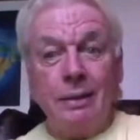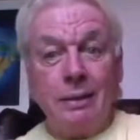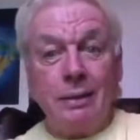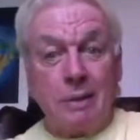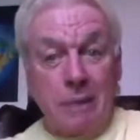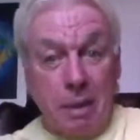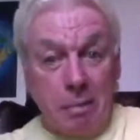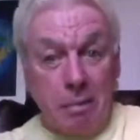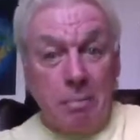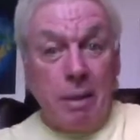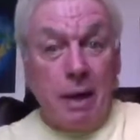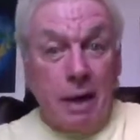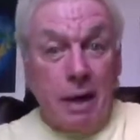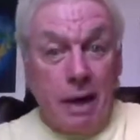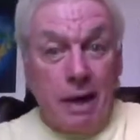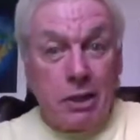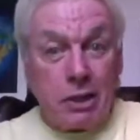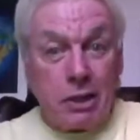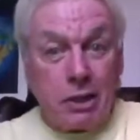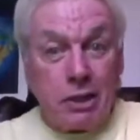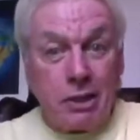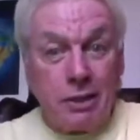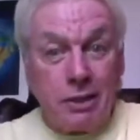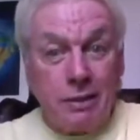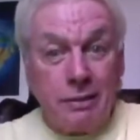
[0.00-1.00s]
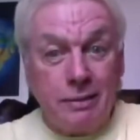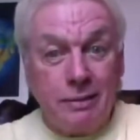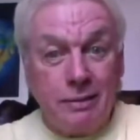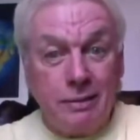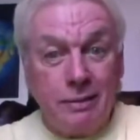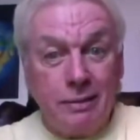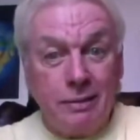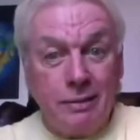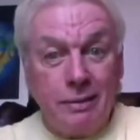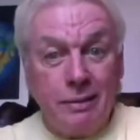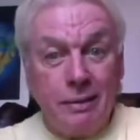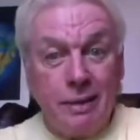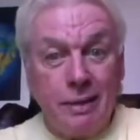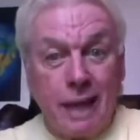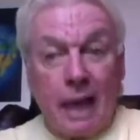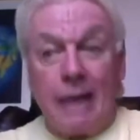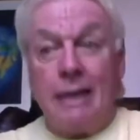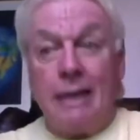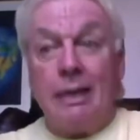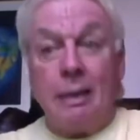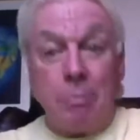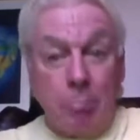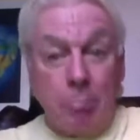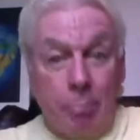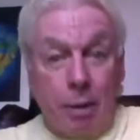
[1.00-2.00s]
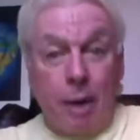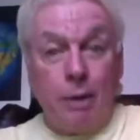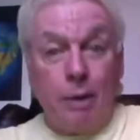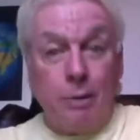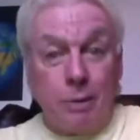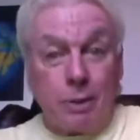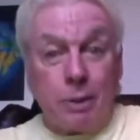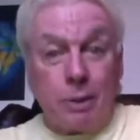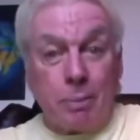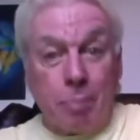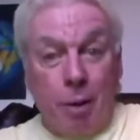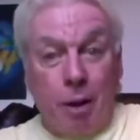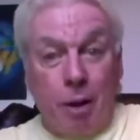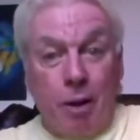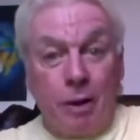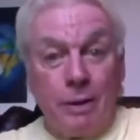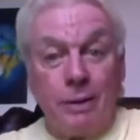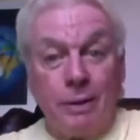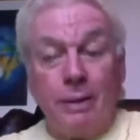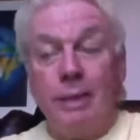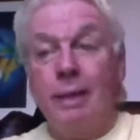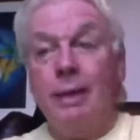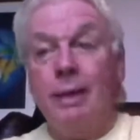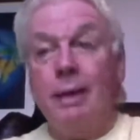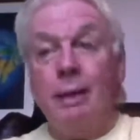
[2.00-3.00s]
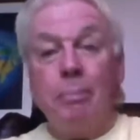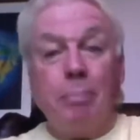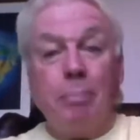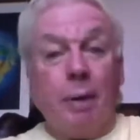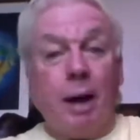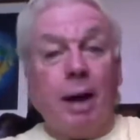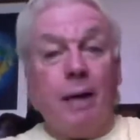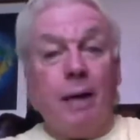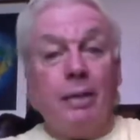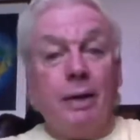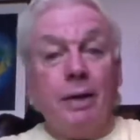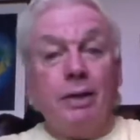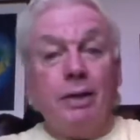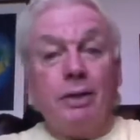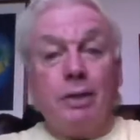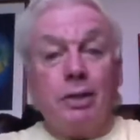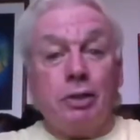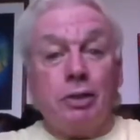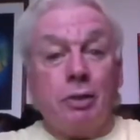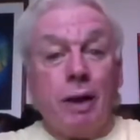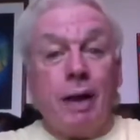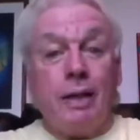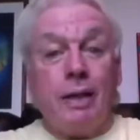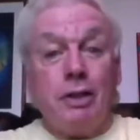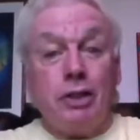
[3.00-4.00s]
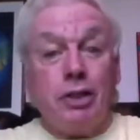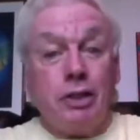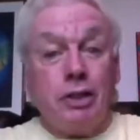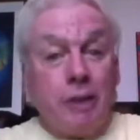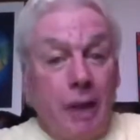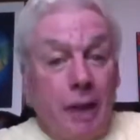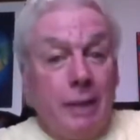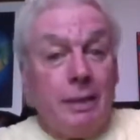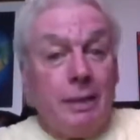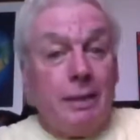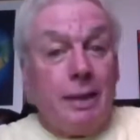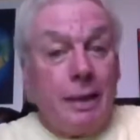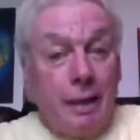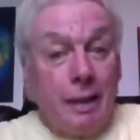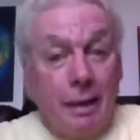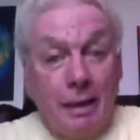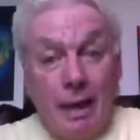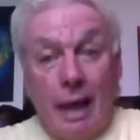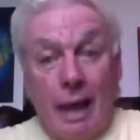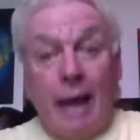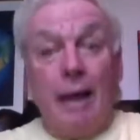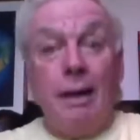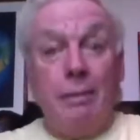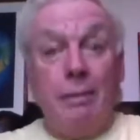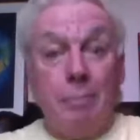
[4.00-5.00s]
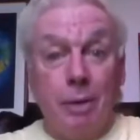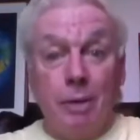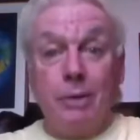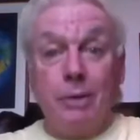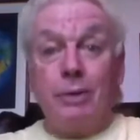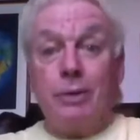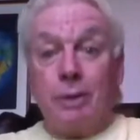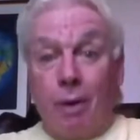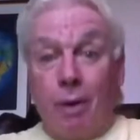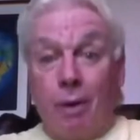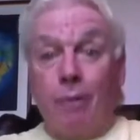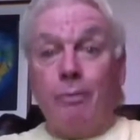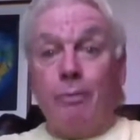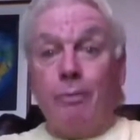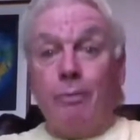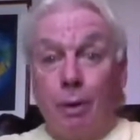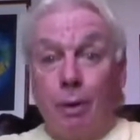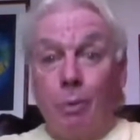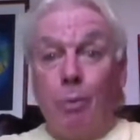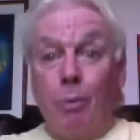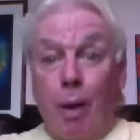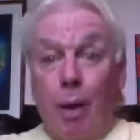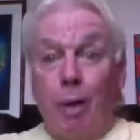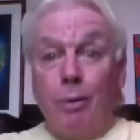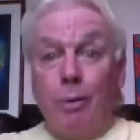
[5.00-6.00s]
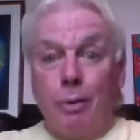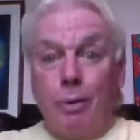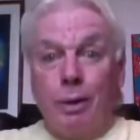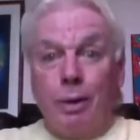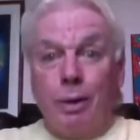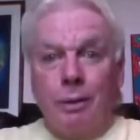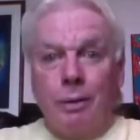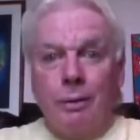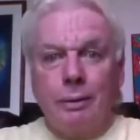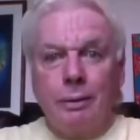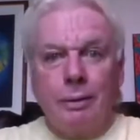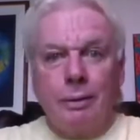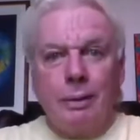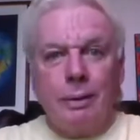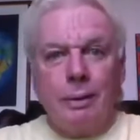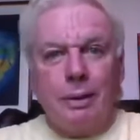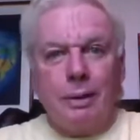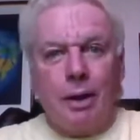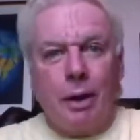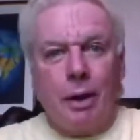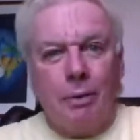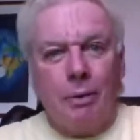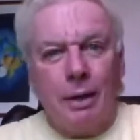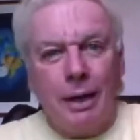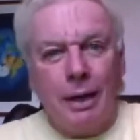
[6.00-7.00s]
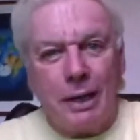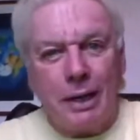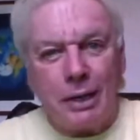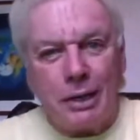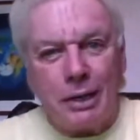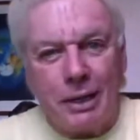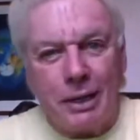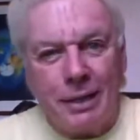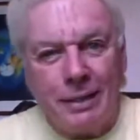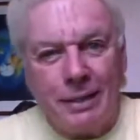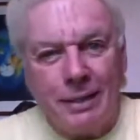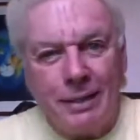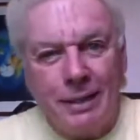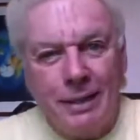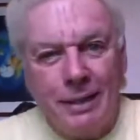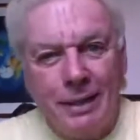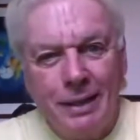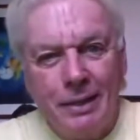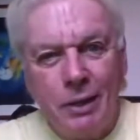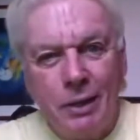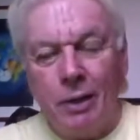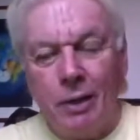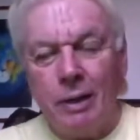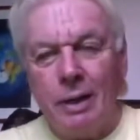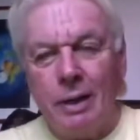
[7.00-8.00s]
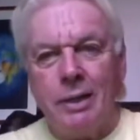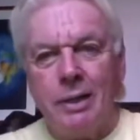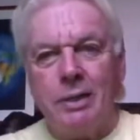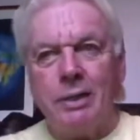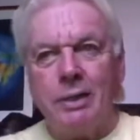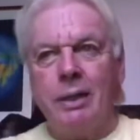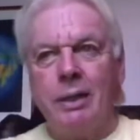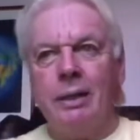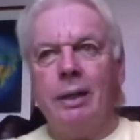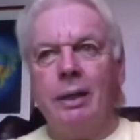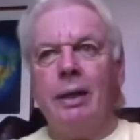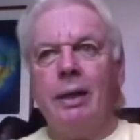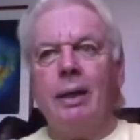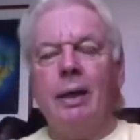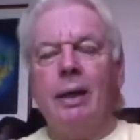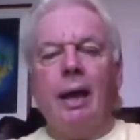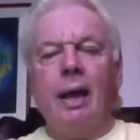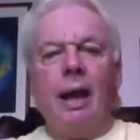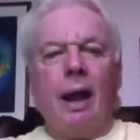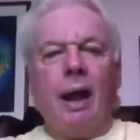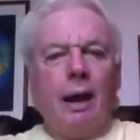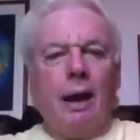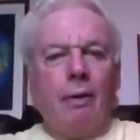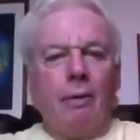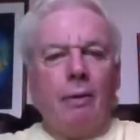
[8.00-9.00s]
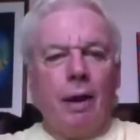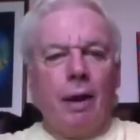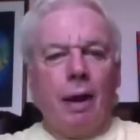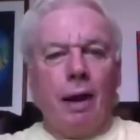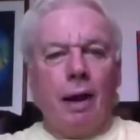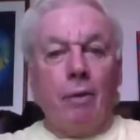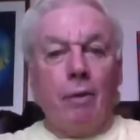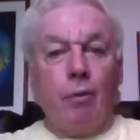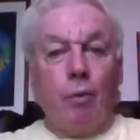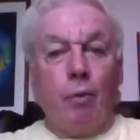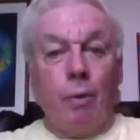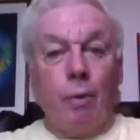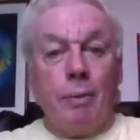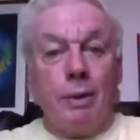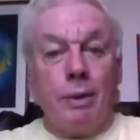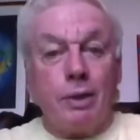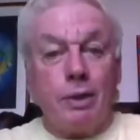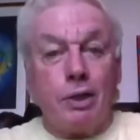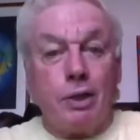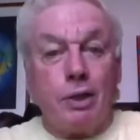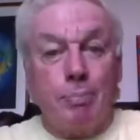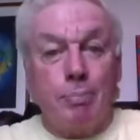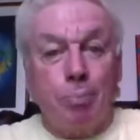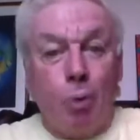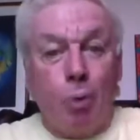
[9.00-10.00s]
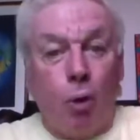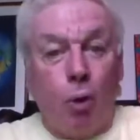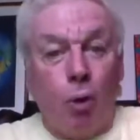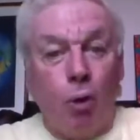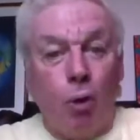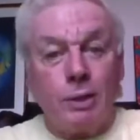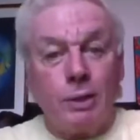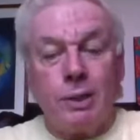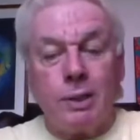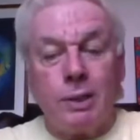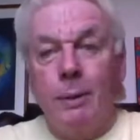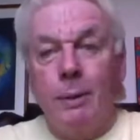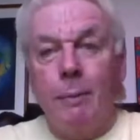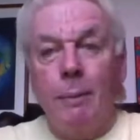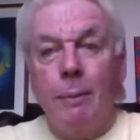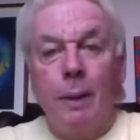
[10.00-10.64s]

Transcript: diminished and imposed upon by the transgender element of the woke coalition, not least in the area of women's sport,